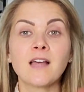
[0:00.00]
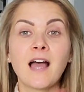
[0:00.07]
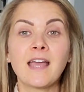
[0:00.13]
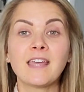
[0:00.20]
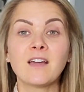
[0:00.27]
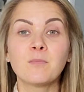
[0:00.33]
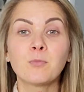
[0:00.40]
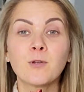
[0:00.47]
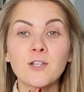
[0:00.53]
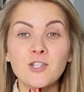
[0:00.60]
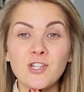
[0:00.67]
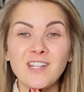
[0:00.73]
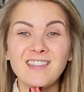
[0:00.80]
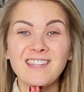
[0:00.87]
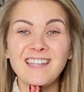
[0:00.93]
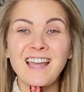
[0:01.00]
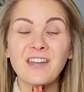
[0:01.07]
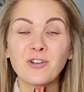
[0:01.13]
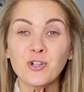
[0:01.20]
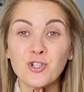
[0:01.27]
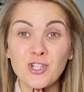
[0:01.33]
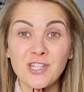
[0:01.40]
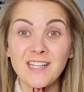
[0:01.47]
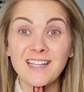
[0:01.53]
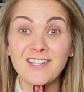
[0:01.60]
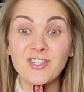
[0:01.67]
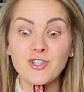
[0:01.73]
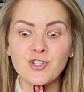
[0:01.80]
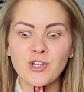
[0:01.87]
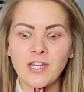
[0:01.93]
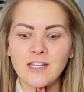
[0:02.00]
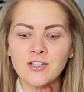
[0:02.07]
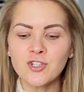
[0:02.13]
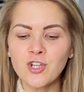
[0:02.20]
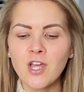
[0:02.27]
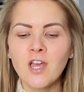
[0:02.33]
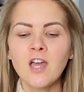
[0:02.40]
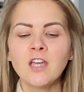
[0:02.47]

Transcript: I appreciate the energy exchange.